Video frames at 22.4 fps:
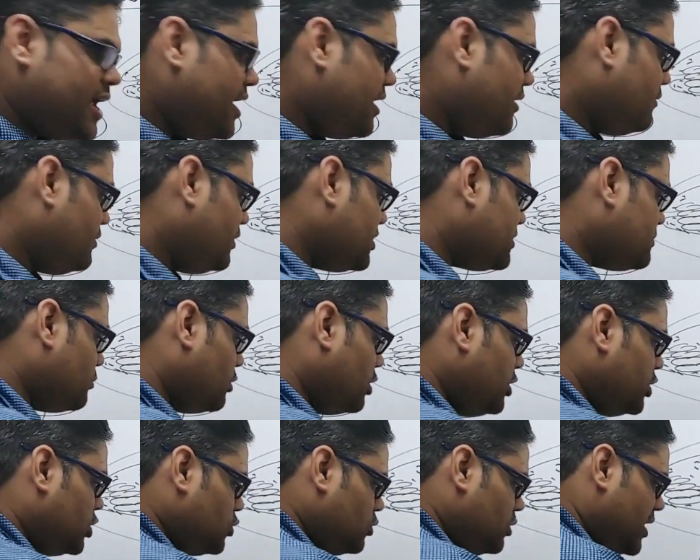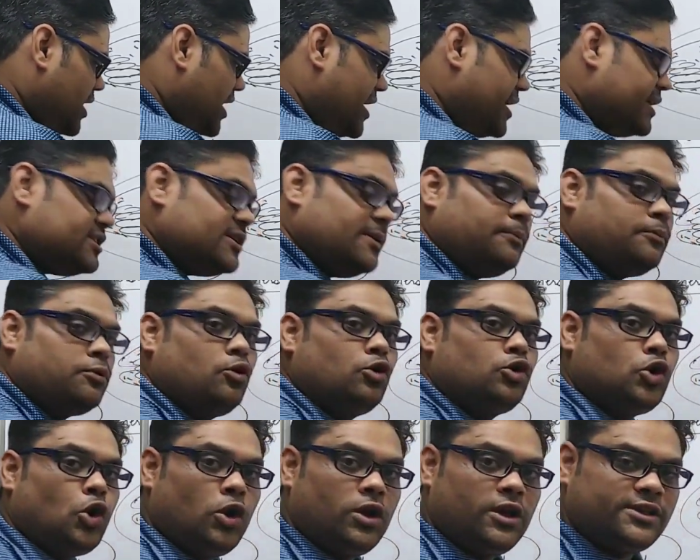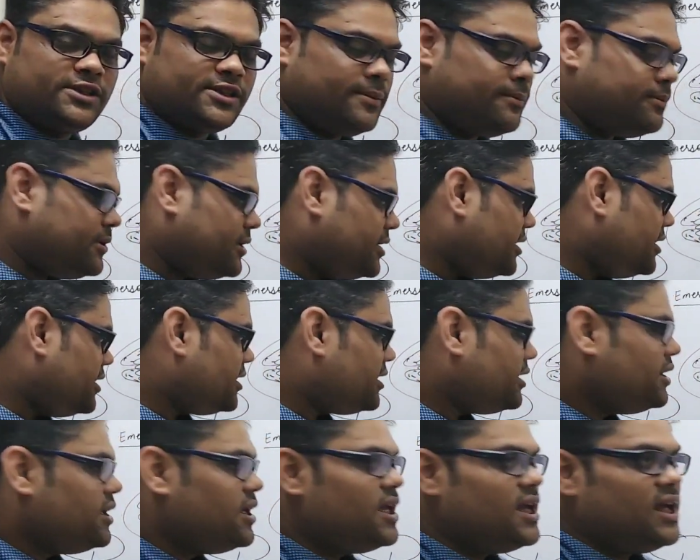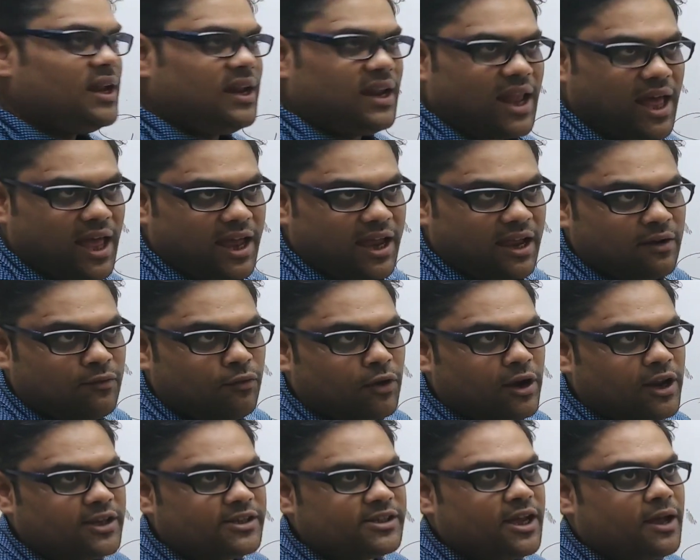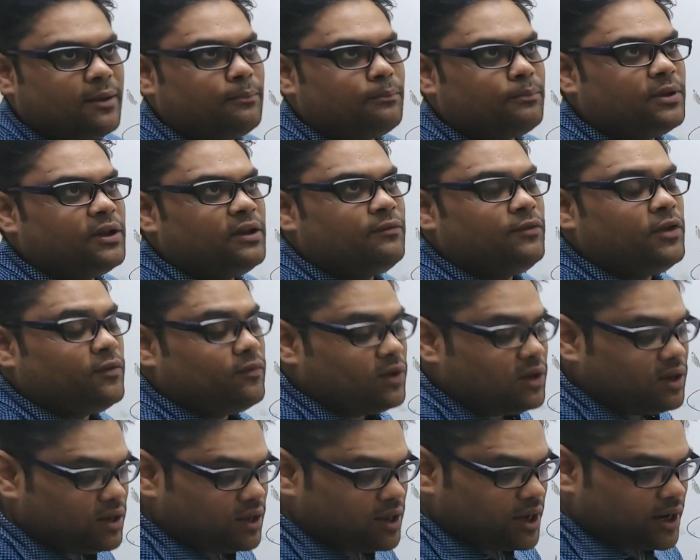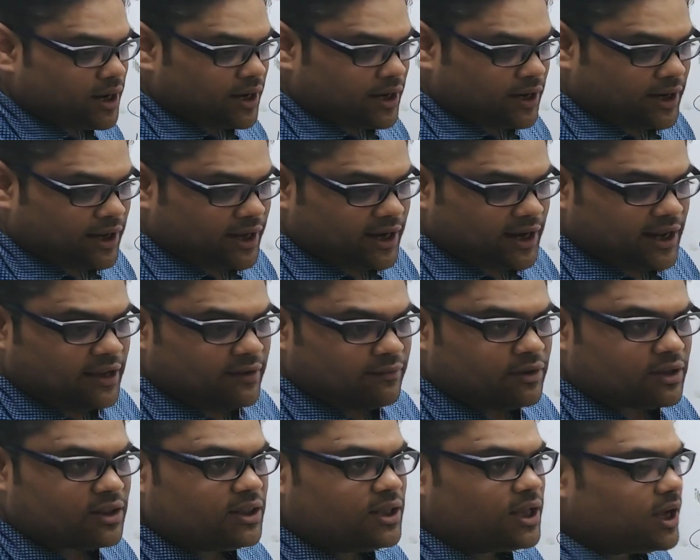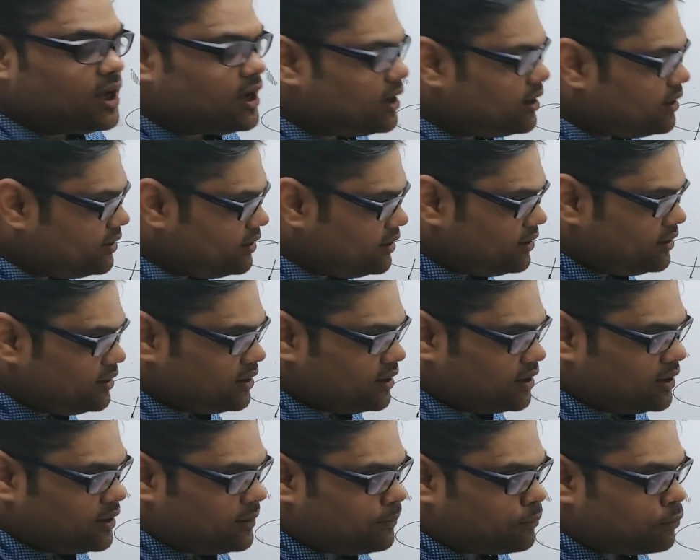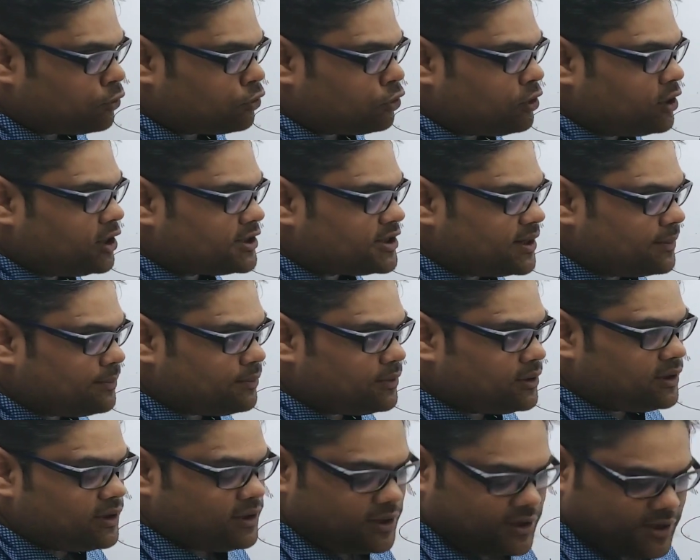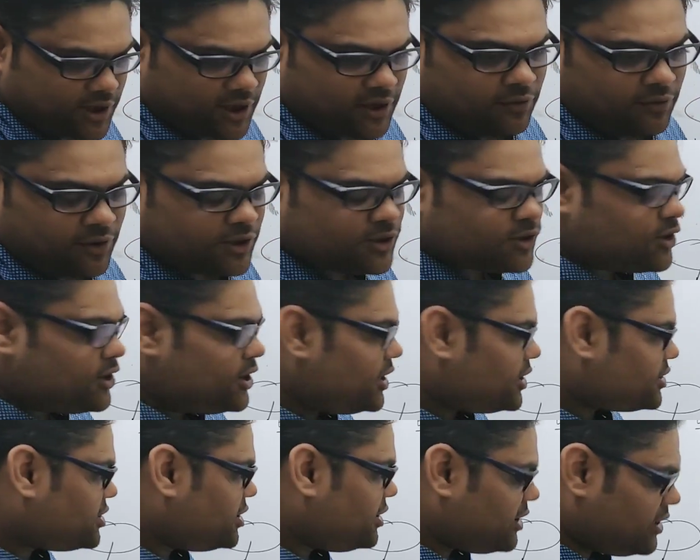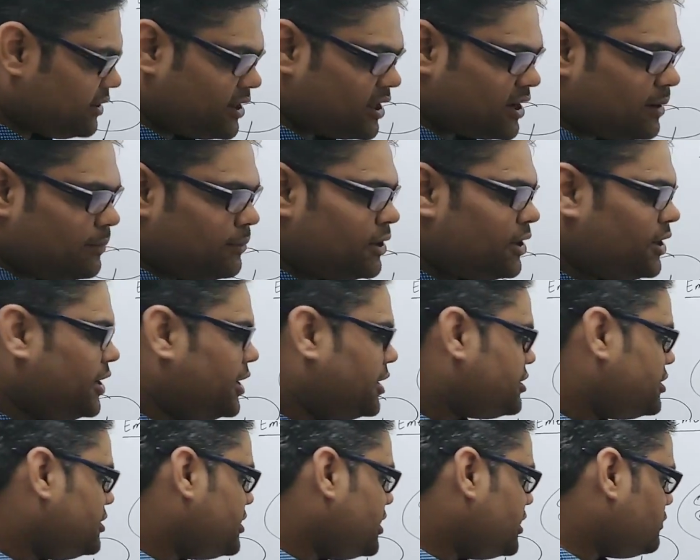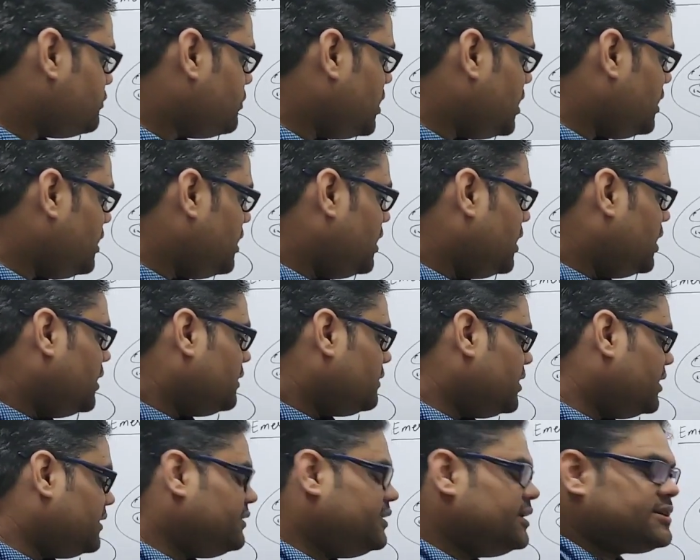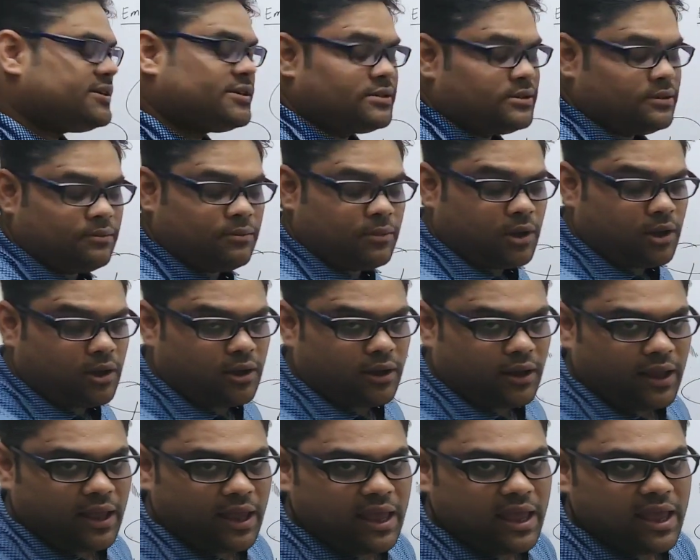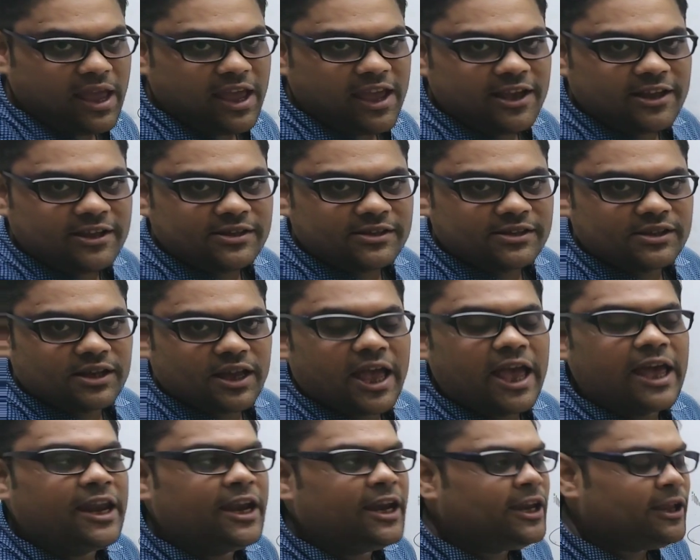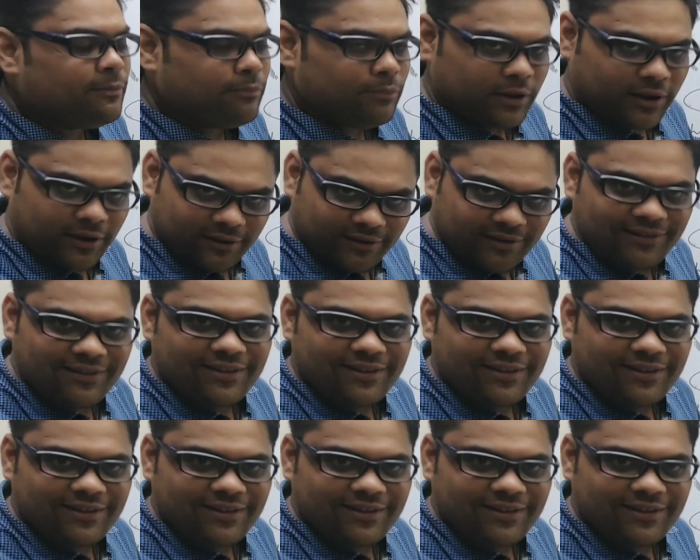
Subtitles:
A. If this molecule A is a proton acceptor, like for example, we will dealing with the proton acceptors in this reaction, in the coming reactions as well, that this A is NADP,